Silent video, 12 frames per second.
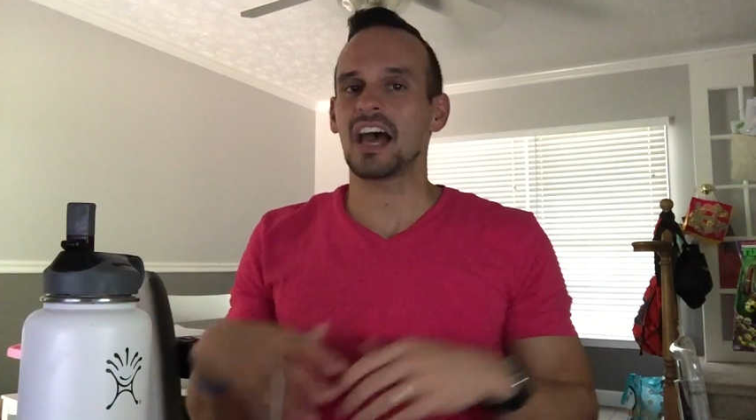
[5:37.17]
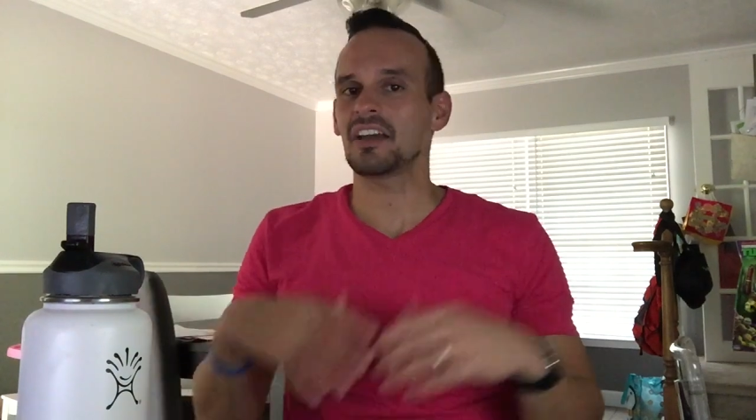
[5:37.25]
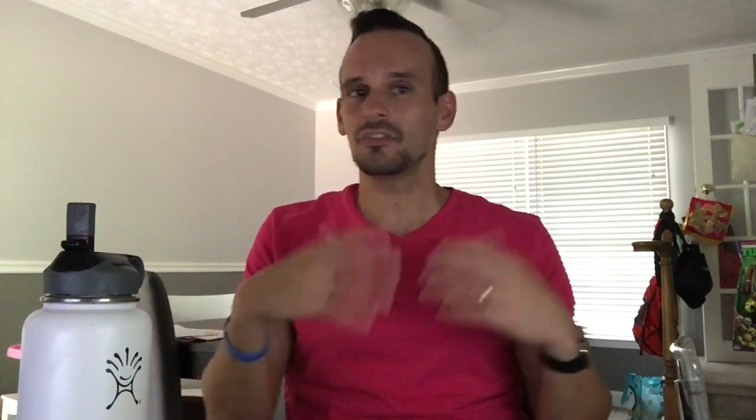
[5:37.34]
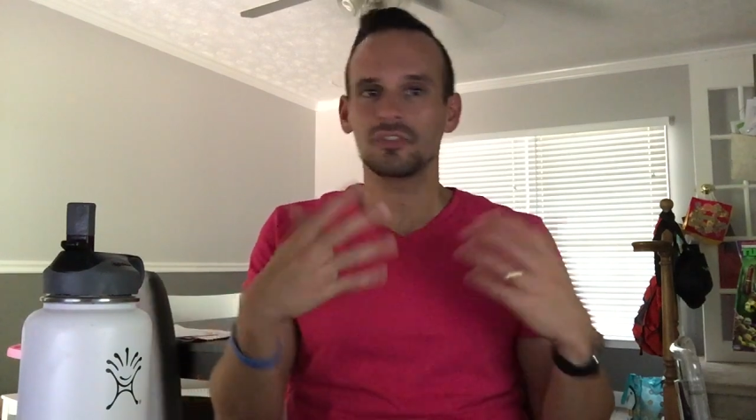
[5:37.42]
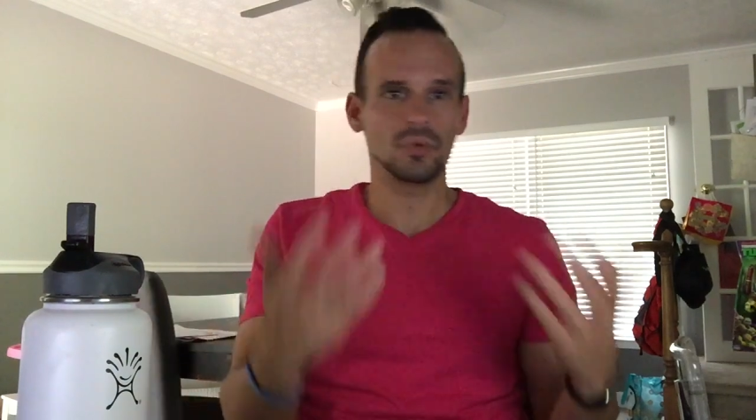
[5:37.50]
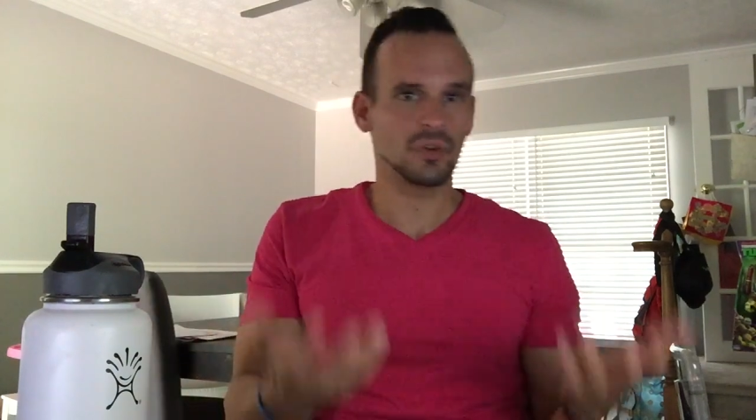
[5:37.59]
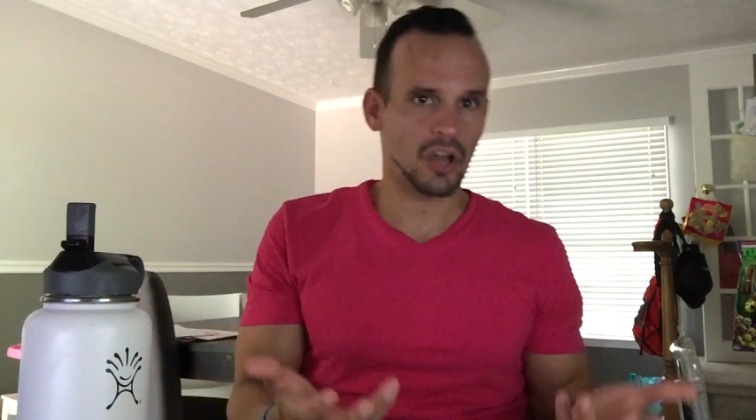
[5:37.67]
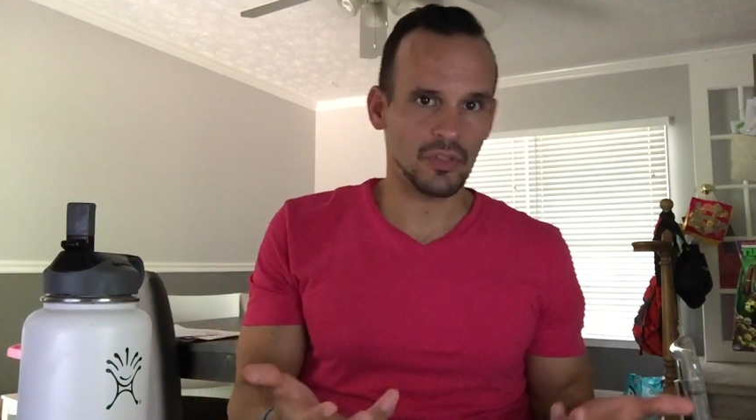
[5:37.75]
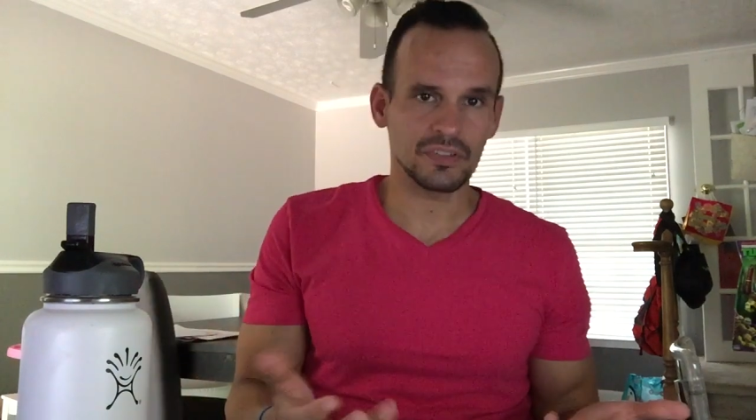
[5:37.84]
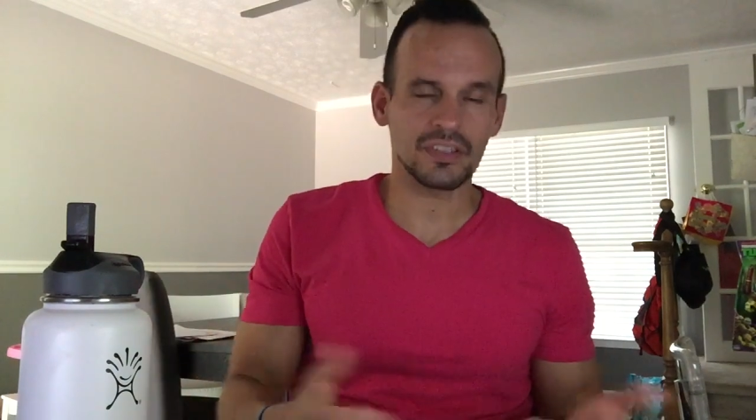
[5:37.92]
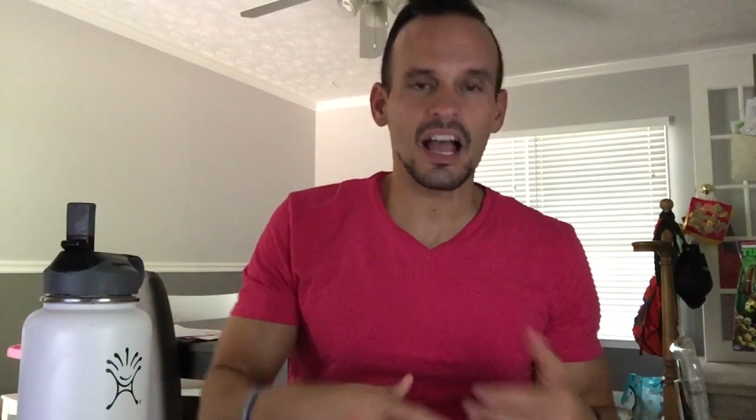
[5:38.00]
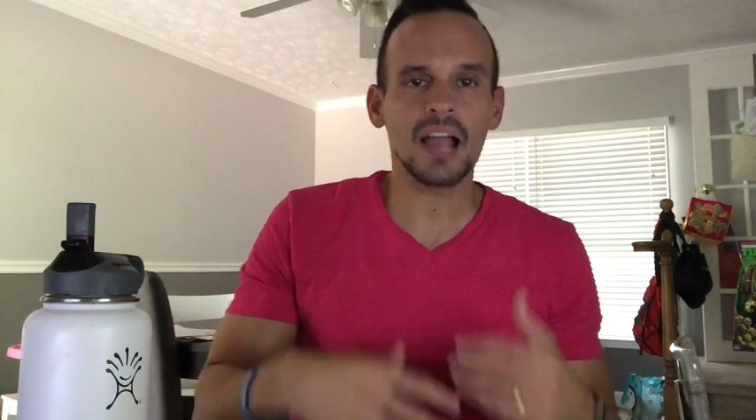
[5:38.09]
I don't do it all
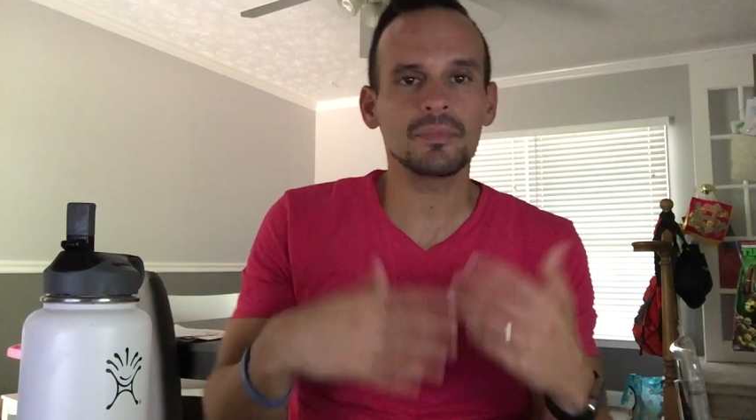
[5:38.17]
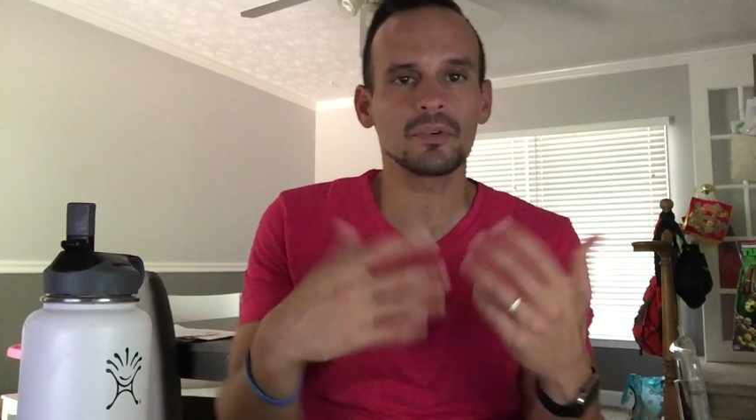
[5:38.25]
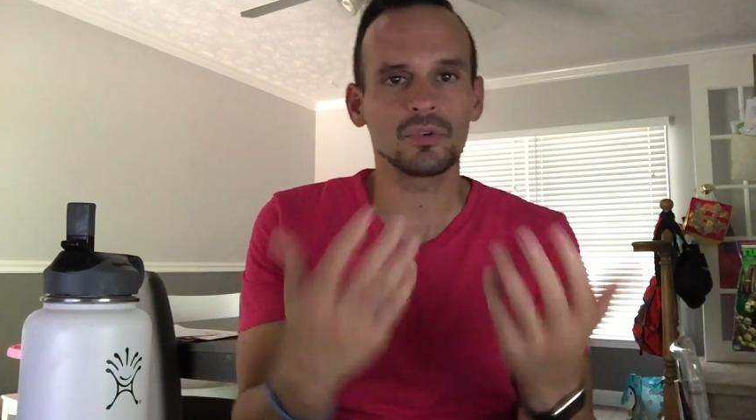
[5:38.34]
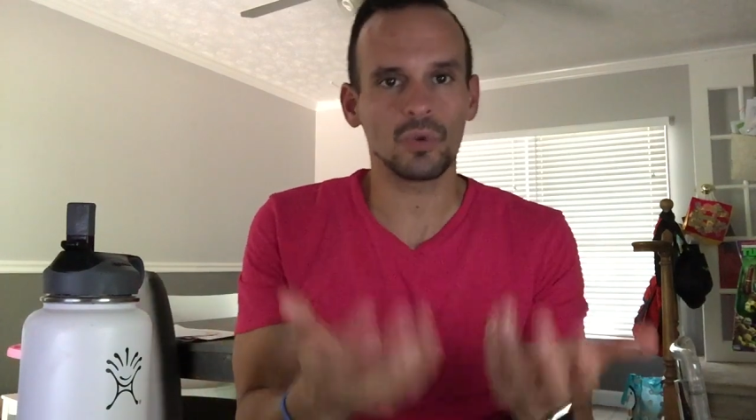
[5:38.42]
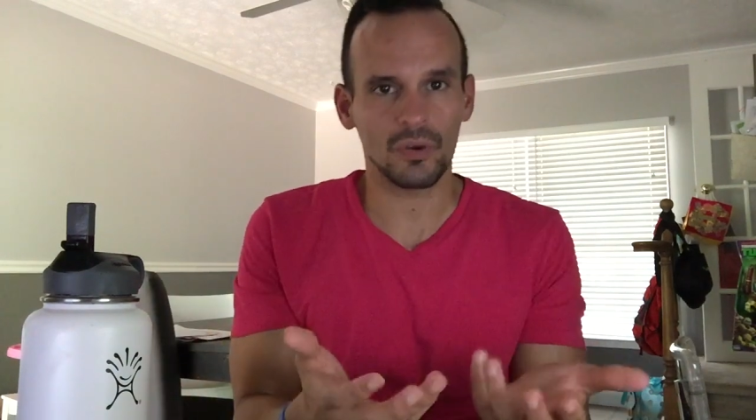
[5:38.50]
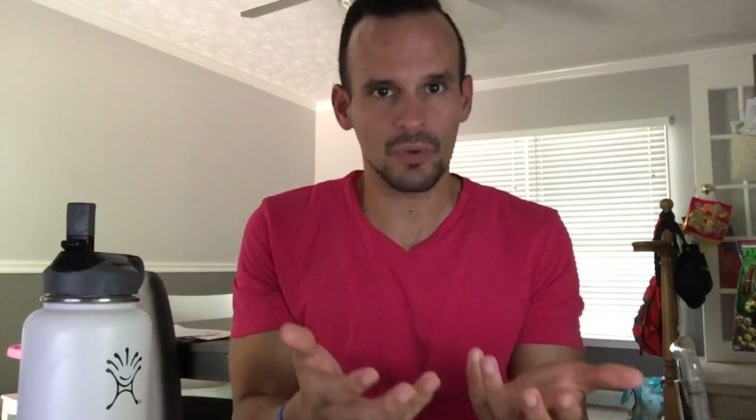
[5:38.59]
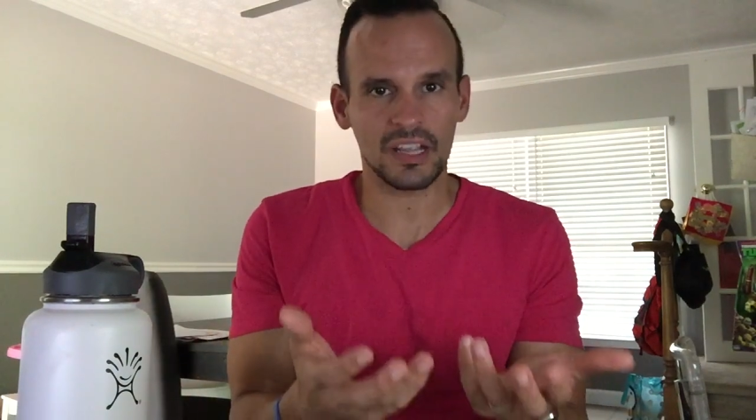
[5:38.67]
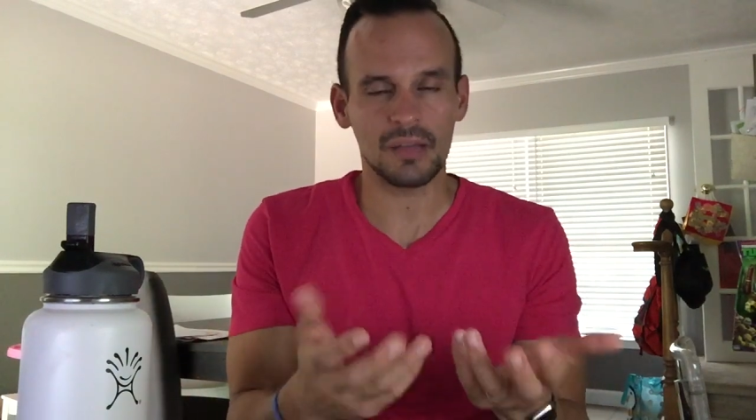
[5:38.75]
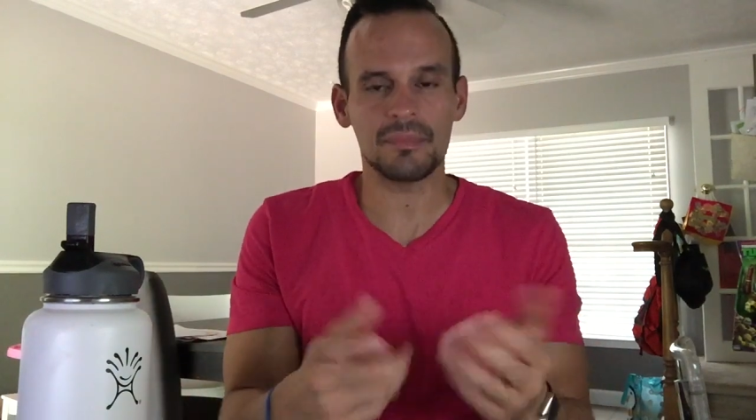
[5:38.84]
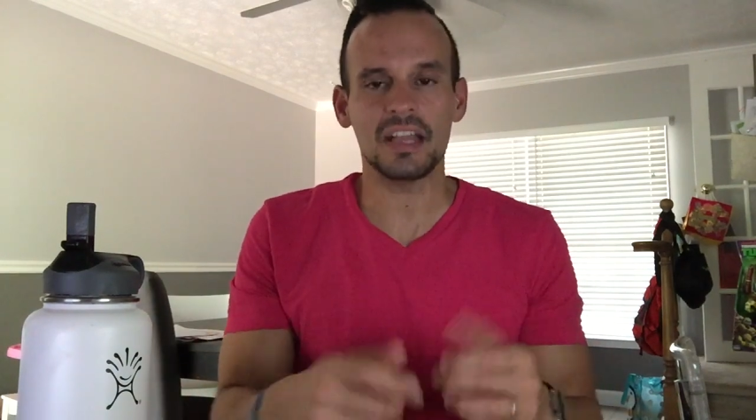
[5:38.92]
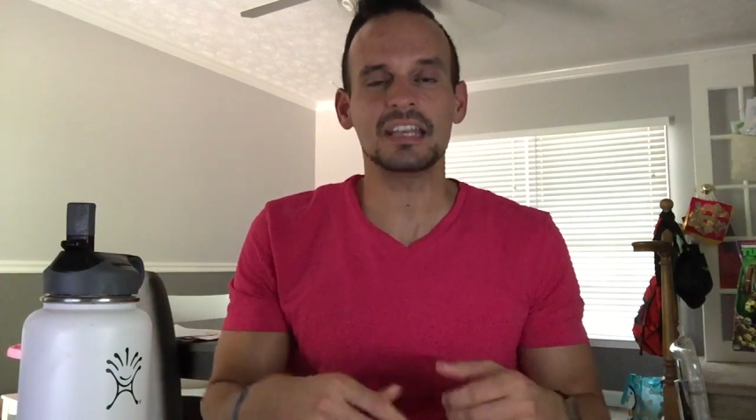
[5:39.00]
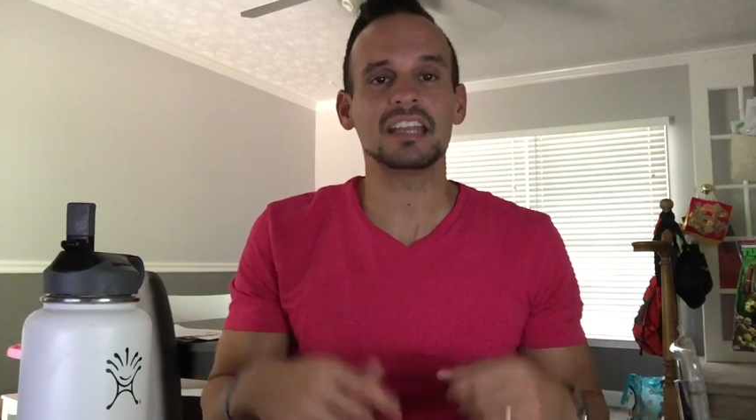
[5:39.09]
the time, nor do I
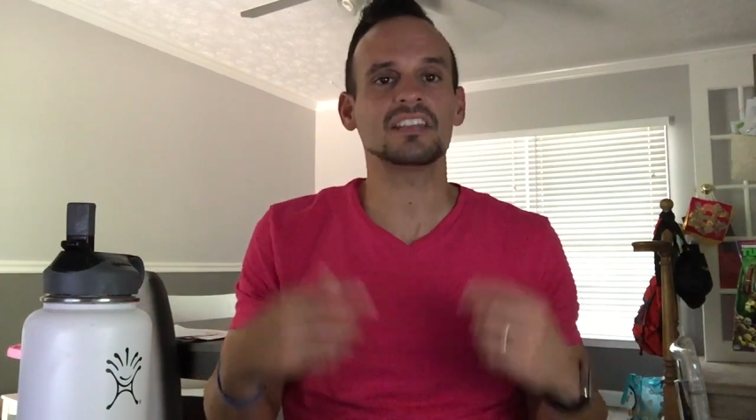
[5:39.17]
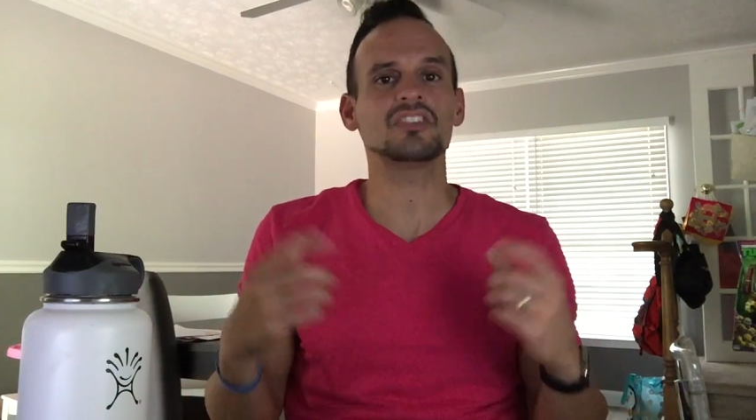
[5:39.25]
recommend it,